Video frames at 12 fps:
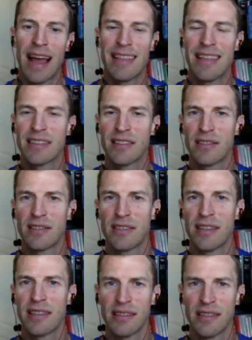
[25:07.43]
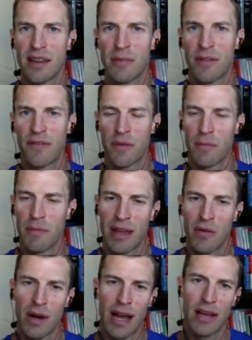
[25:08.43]
I, and this is this is something for
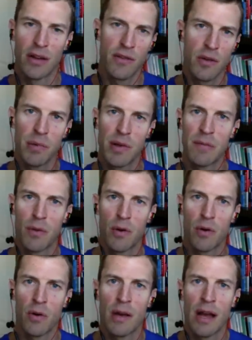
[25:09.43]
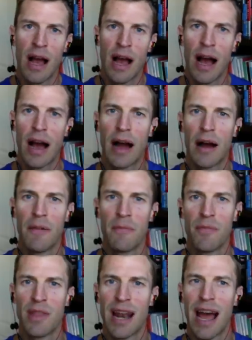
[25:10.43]
me when I interview people
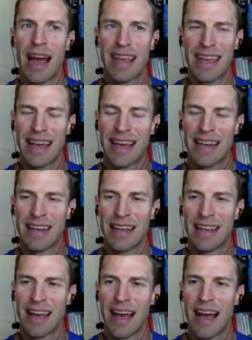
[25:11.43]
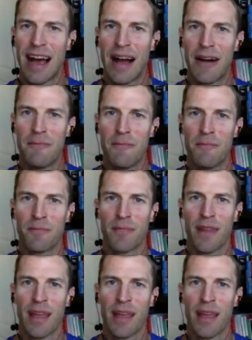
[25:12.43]
um, that again um,